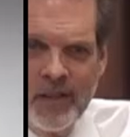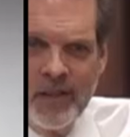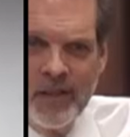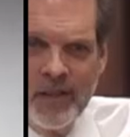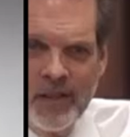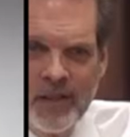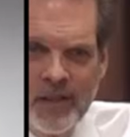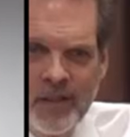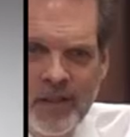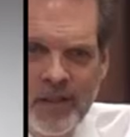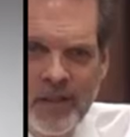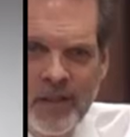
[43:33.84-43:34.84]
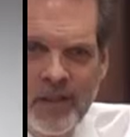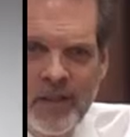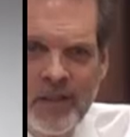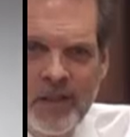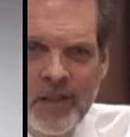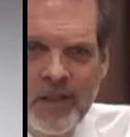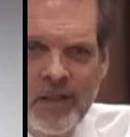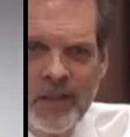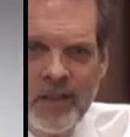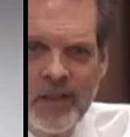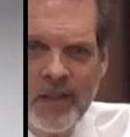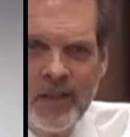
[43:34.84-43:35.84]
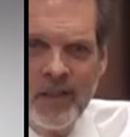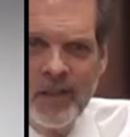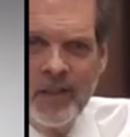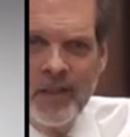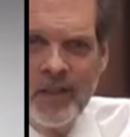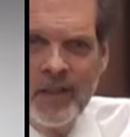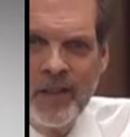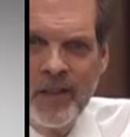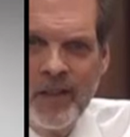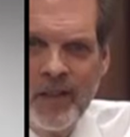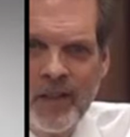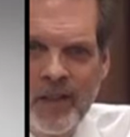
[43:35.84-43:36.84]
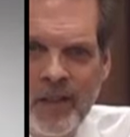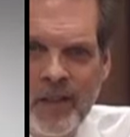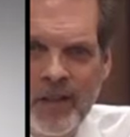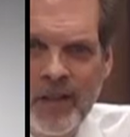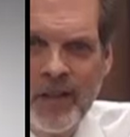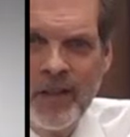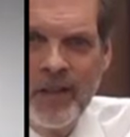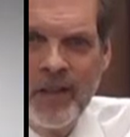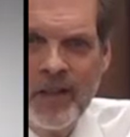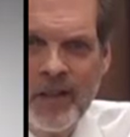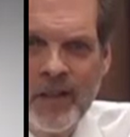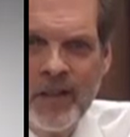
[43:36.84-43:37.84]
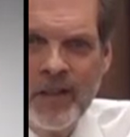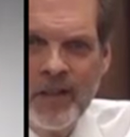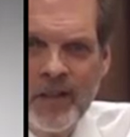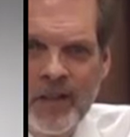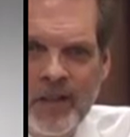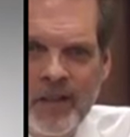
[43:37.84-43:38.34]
The person shown says nothing.